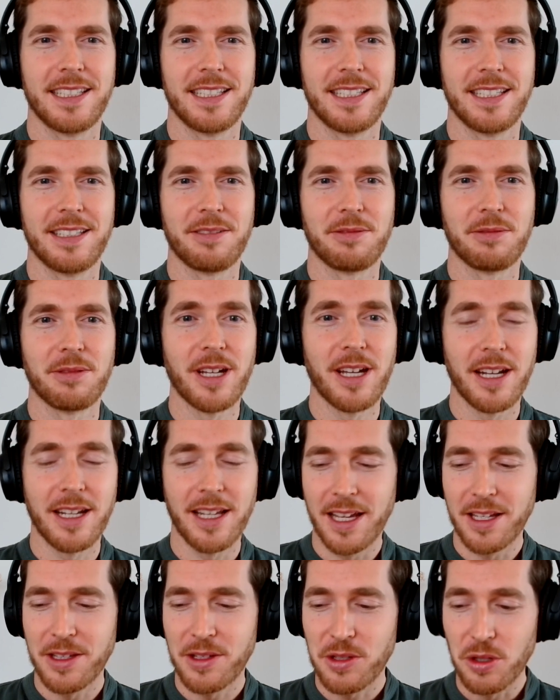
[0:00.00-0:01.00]
Right.
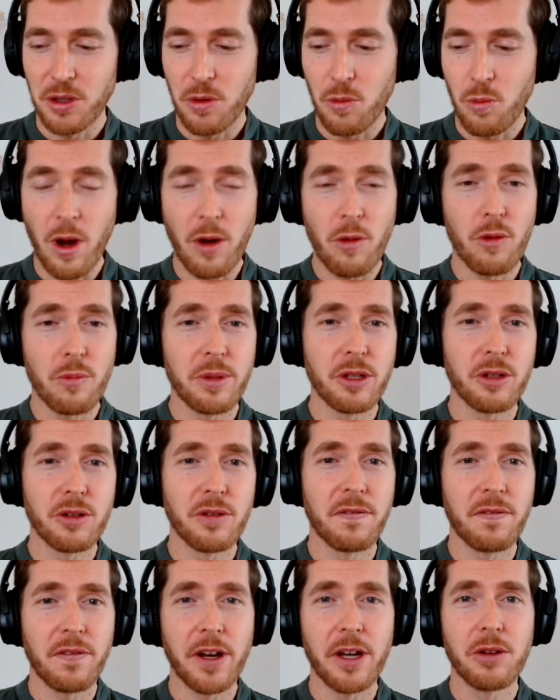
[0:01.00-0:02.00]
And so, what would be your
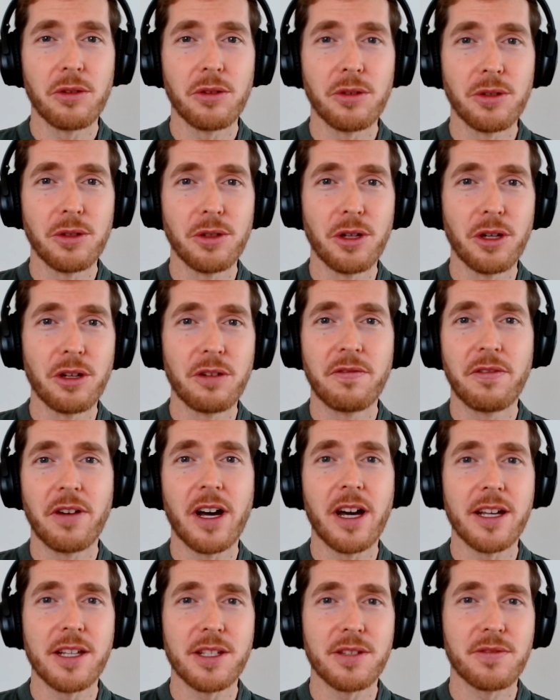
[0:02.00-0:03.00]
final
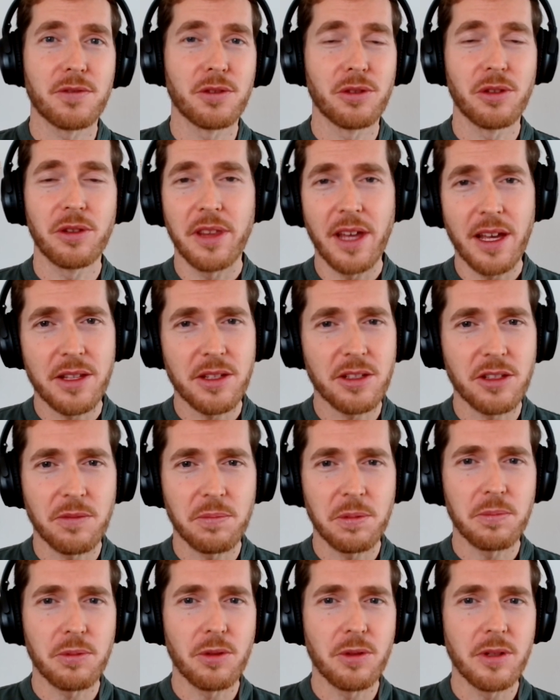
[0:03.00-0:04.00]
advice for the thousands of
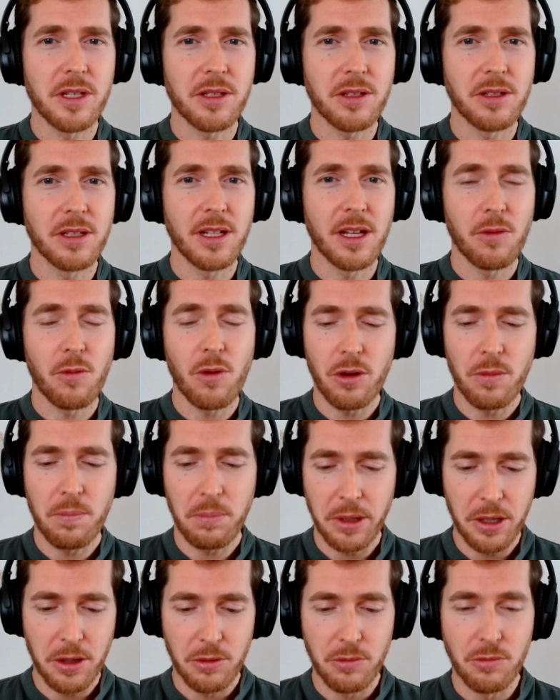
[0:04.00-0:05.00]
people listening that want to
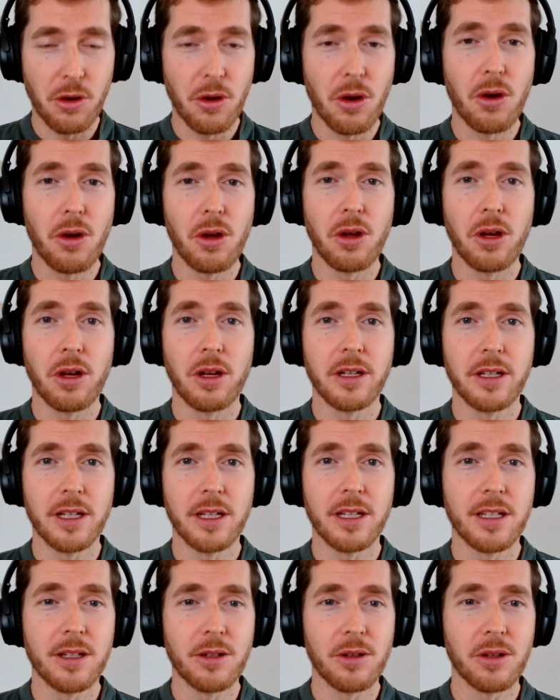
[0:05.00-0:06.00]
play a role
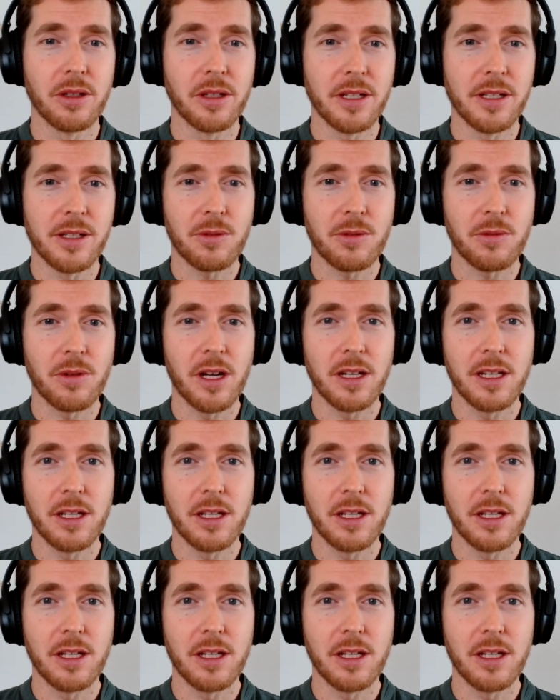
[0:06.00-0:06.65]
in all this, right?